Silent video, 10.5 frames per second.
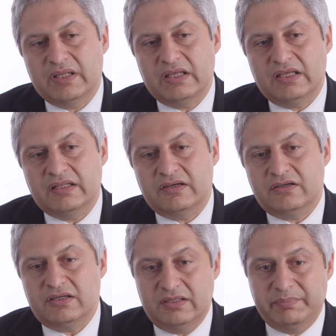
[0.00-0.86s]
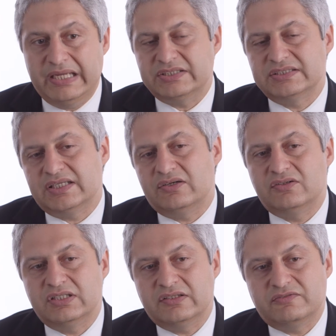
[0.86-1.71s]
in patients that
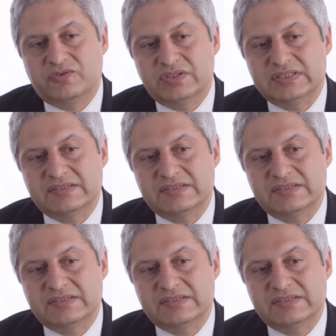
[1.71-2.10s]
are in their 40s